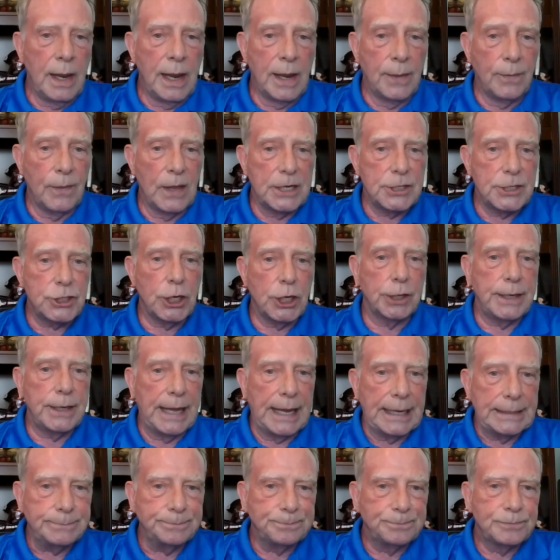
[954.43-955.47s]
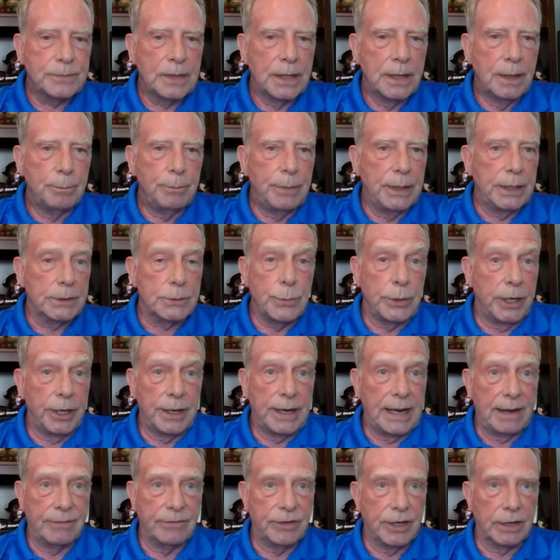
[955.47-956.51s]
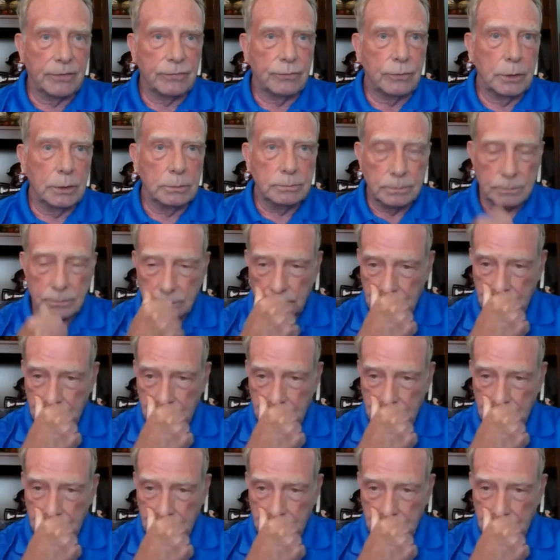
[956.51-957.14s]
And they shared that because we didn't have enough room.